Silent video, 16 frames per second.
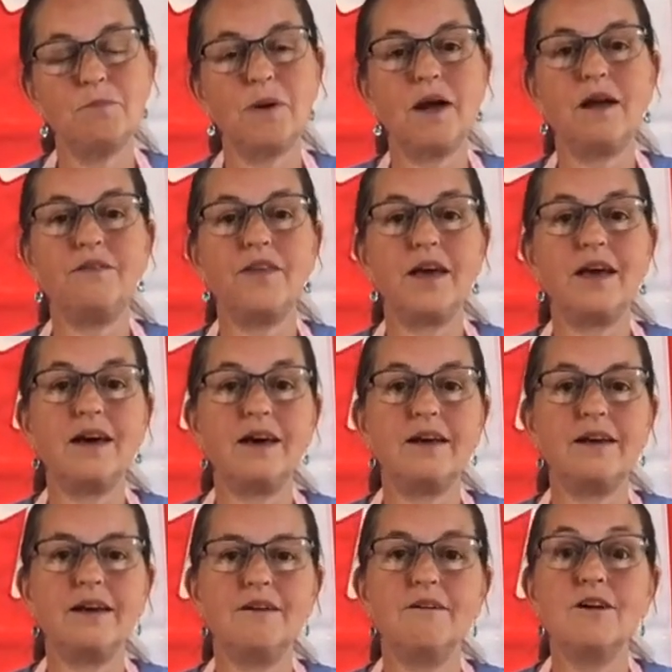and they had
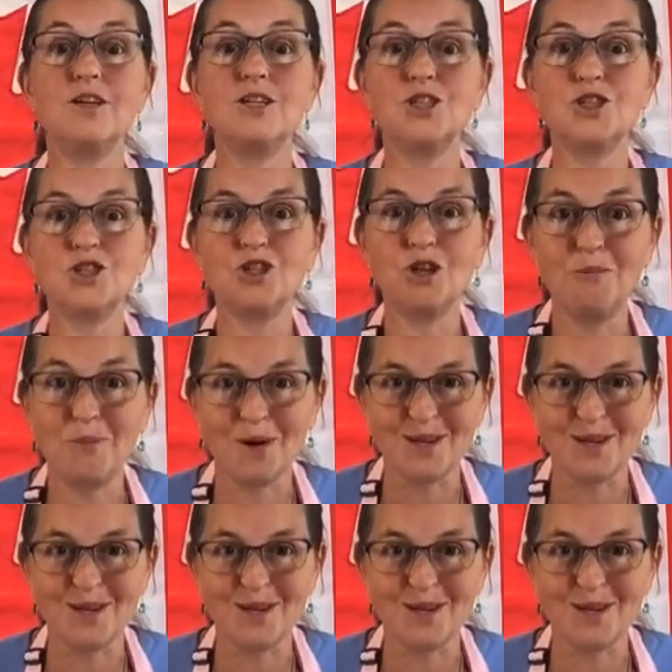a super